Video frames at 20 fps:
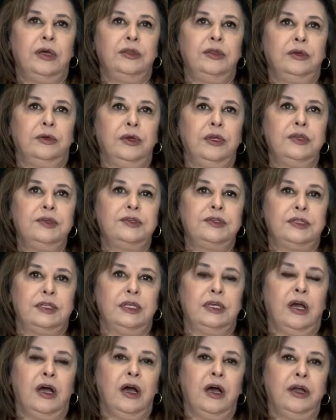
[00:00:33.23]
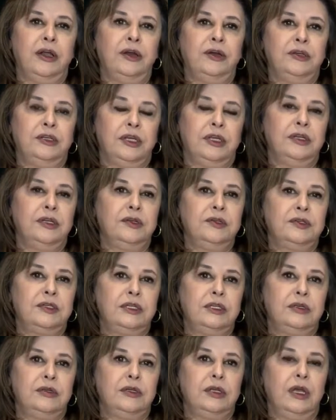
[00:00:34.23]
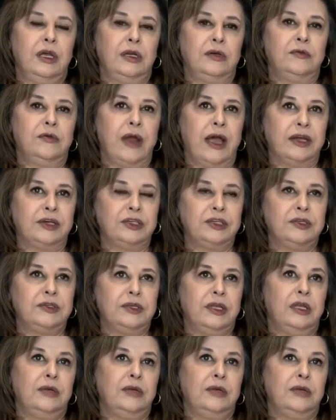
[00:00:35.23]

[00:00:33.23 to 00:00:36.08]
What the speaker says: there is a higher tendency to get rashes,